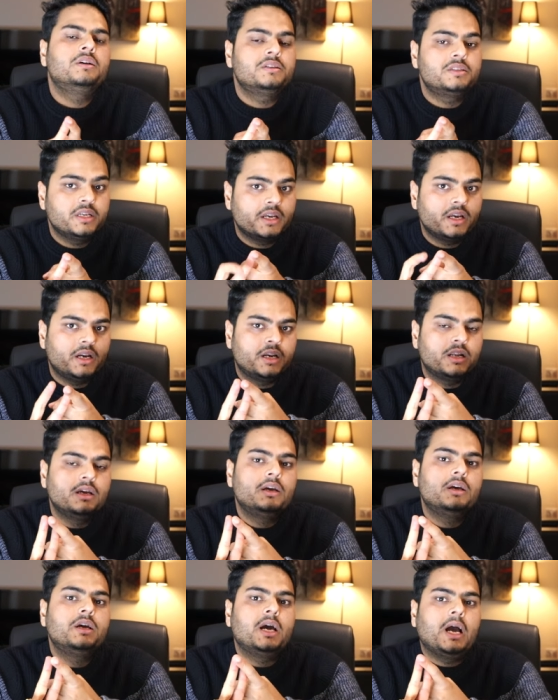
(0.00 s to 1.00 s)
Second,
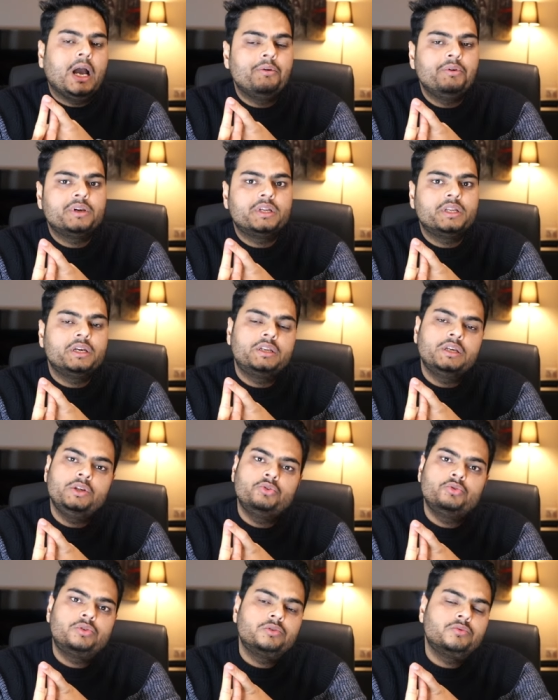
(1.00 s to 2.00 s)
I will create a
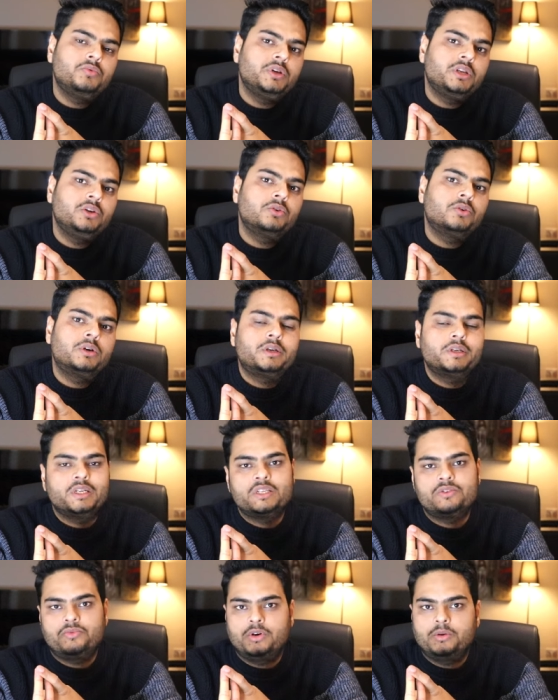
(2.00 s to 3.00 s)
YouTube video on
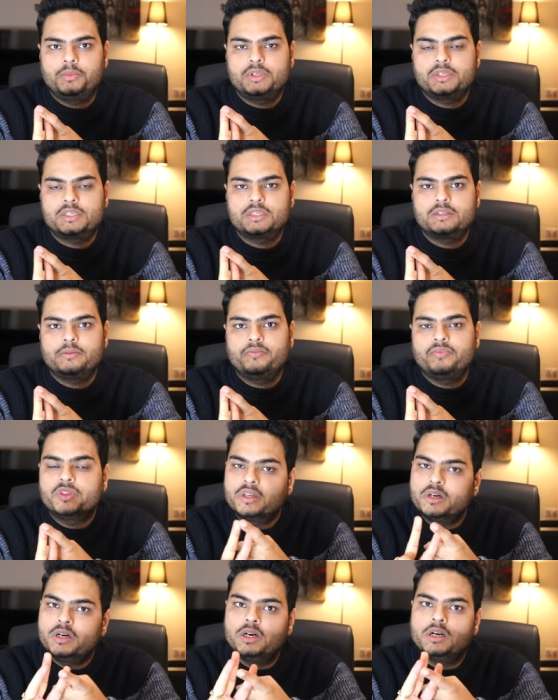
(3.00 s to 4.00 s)
transformers.
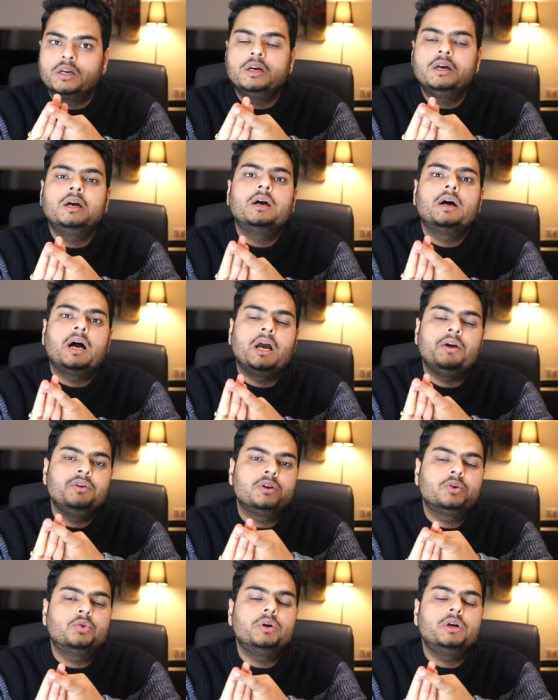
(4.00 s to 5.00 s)
Third, I
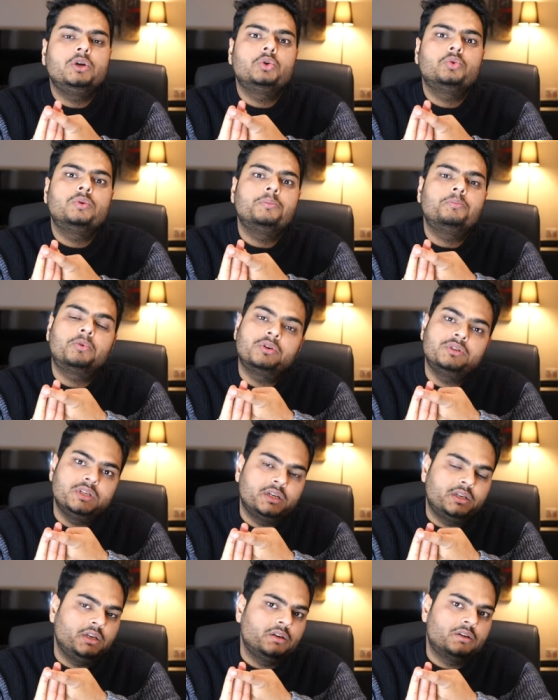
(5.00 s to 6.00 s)
will go and do a
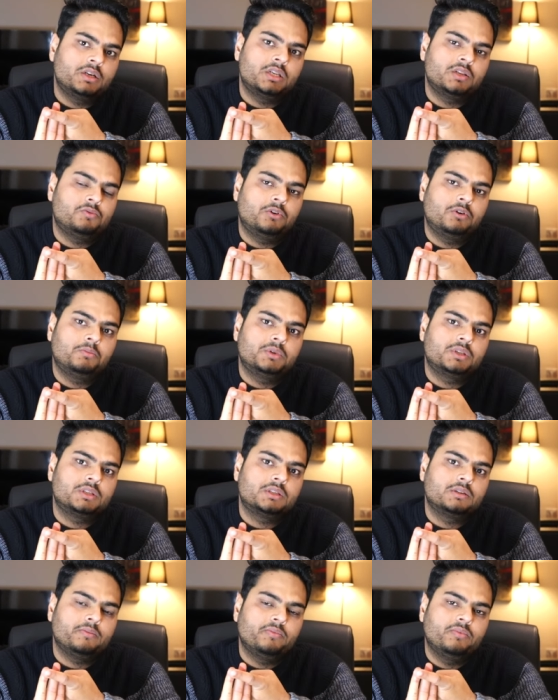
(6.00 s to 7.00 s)
project in
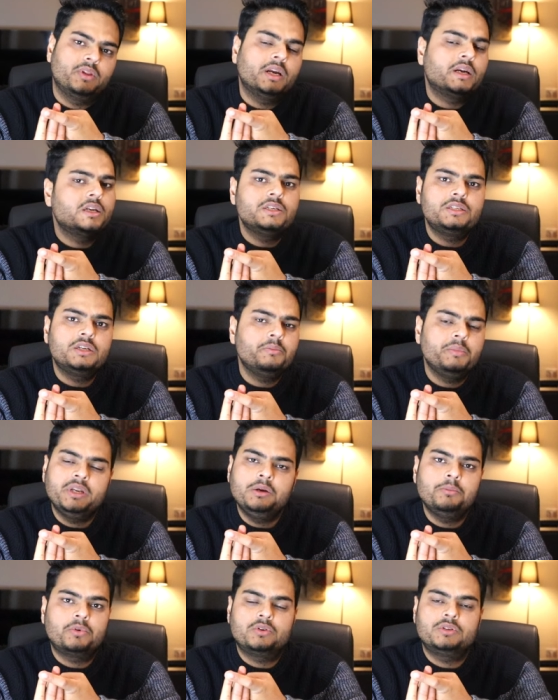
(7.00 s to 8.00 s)
transformers, at least a
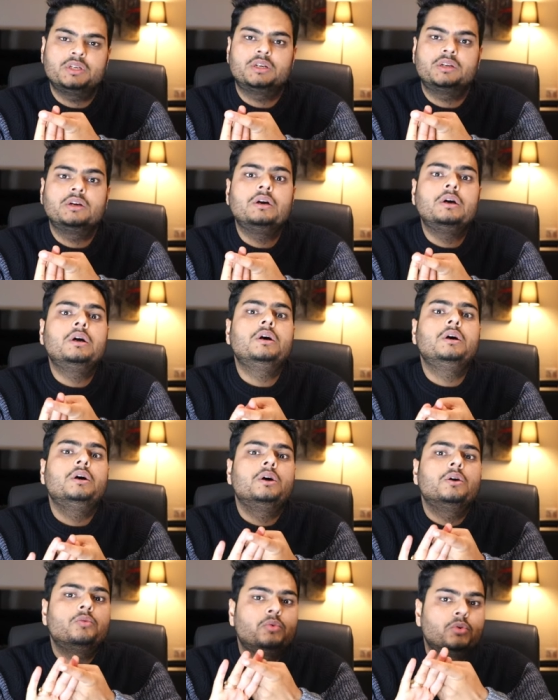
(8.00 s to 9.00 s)
mini project.
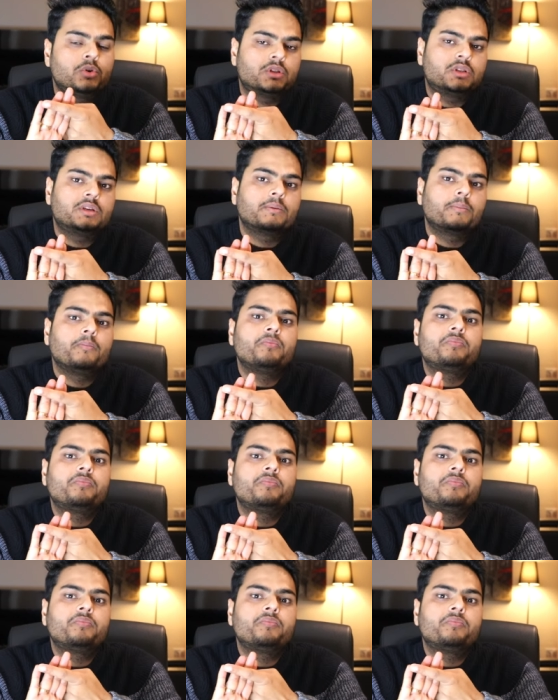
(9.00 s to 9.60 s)
Fourth,